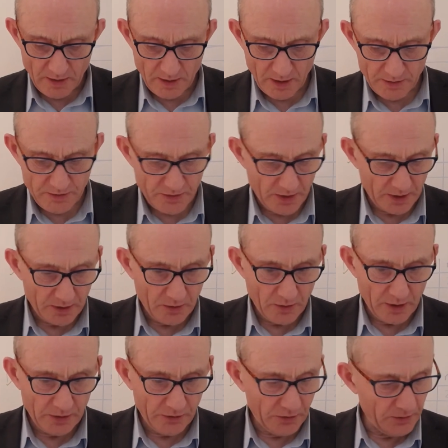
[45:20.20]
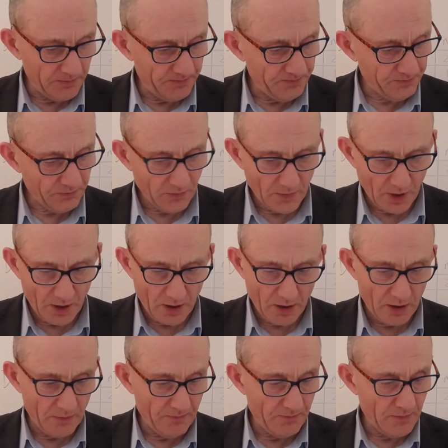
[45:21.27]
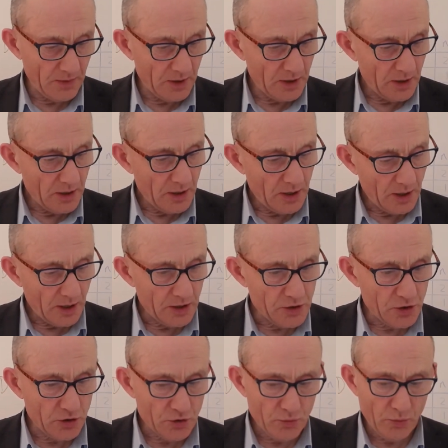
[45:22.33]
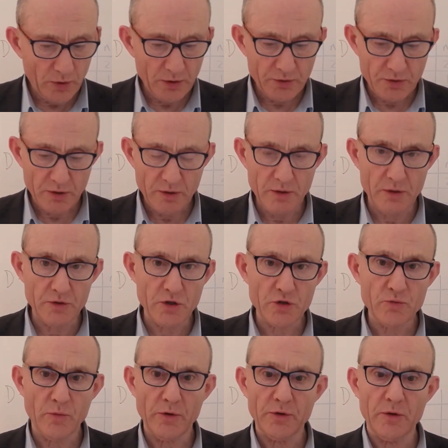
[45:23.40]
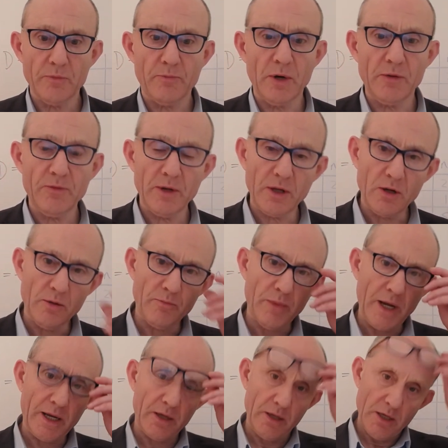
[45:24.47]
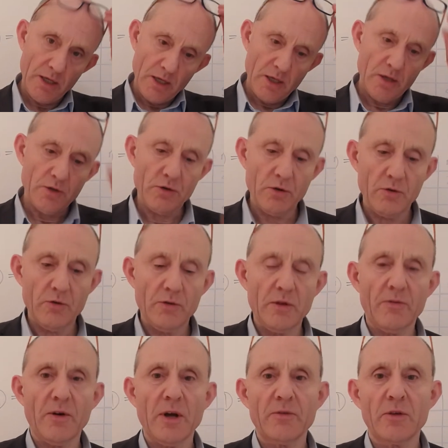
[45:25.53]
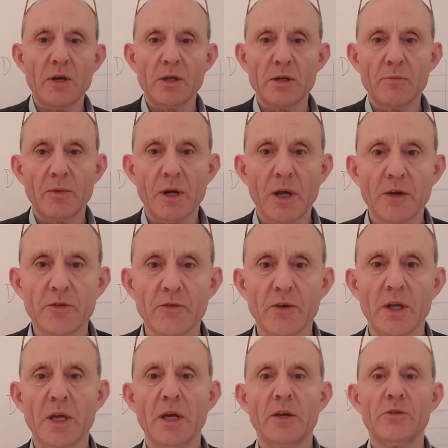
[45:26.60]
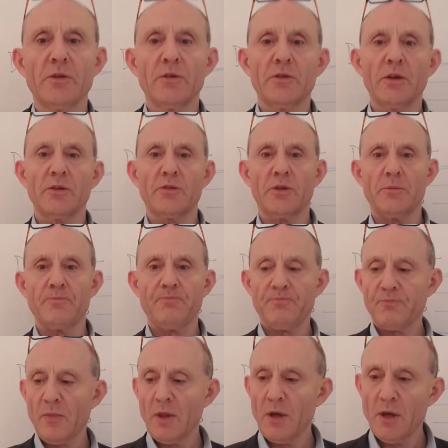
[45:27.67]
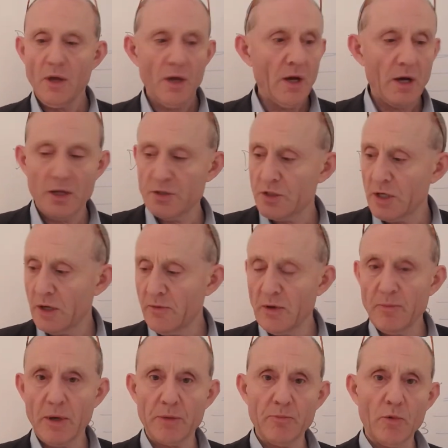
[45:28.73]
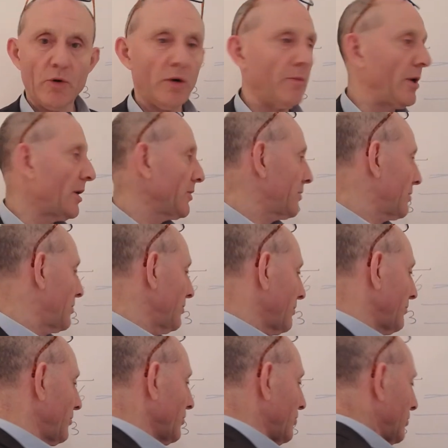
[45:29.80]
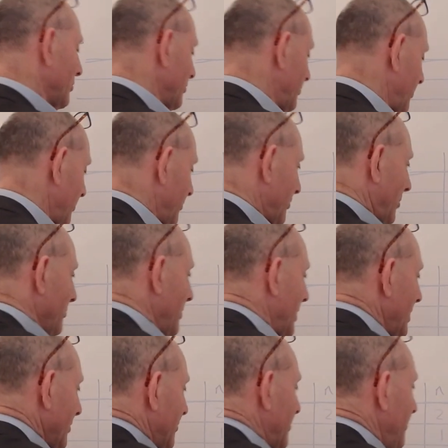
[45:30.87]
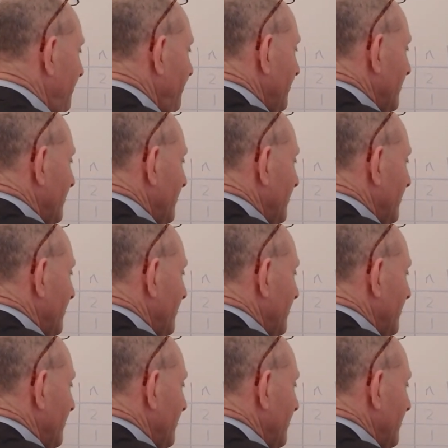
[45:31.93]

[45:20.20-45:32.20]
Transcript: that's that question. I just want to briefly come back to the 5 kingdom classification system and say a wee bit more about it, because I've just noticed there's something else